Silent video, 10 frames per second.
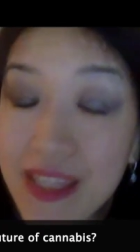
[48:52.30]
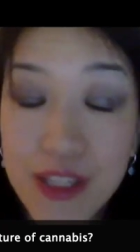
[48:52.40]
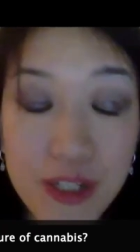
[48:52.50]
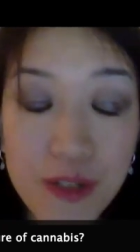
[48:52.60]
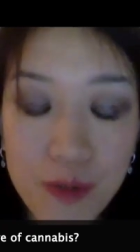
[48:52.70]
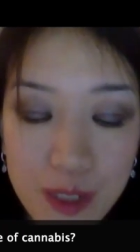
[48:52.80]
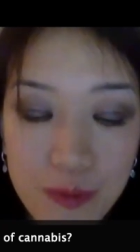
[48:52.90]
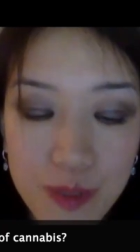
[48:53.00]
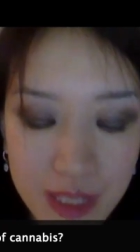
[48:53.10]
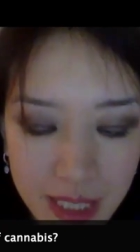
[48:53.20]
think you know what
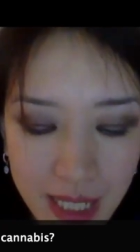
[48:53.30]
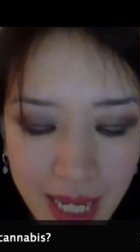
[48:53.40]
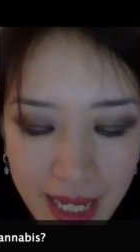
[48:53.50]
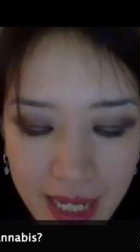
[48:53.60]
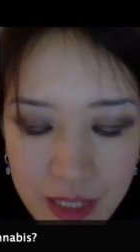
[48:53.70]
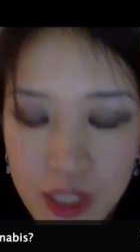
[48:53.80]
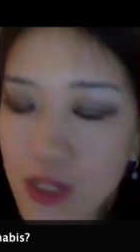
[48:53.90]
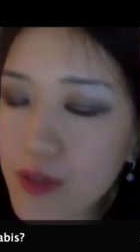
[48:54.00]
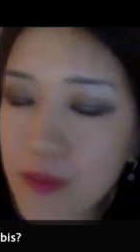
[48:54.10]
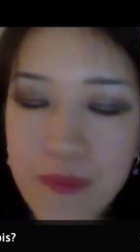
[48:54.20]
really I you
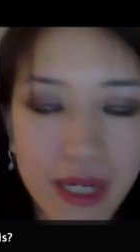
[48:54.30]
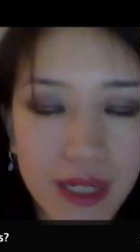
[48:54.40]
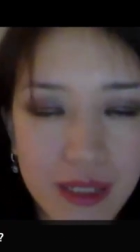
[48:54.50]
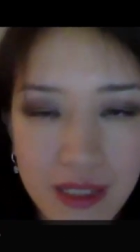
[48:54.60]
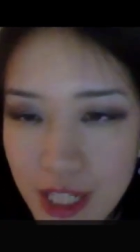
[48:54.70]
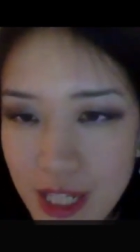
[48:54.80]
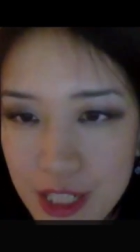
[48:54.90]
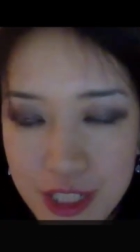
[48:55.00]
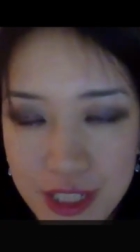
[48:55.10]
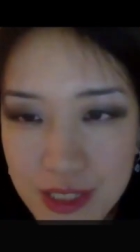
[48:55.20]
know medical
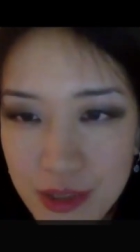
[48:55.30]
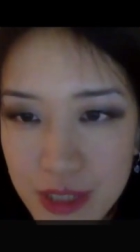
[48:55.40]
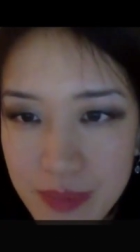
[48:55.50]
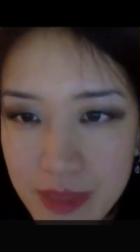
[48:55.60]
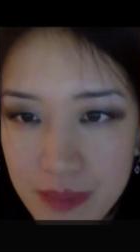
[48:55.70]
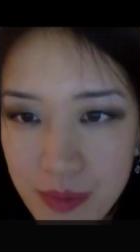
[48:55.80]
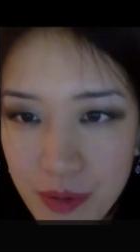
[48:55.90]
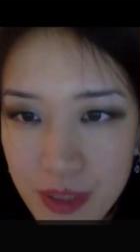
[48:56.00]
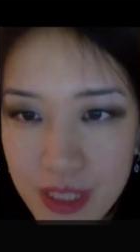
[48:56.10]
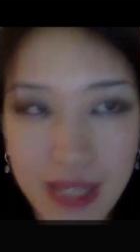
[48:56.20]
education is going to be
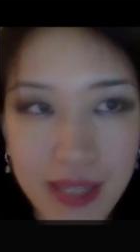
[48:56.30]
important.